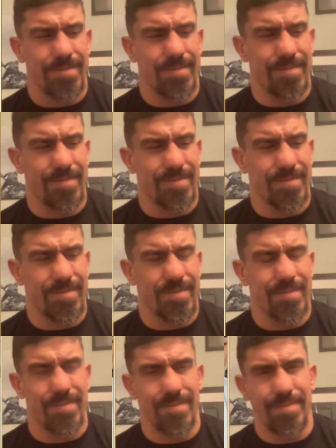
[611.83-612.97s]

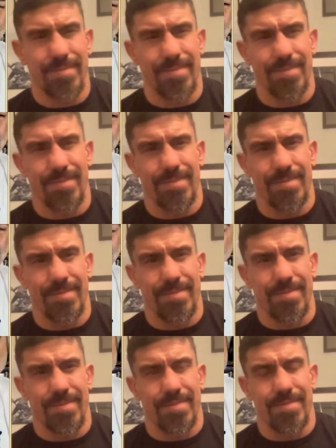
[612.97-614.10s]

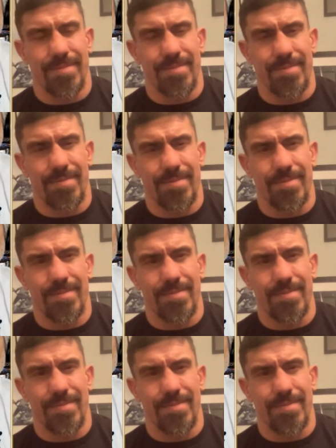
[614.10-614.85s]
This person isn't speaking.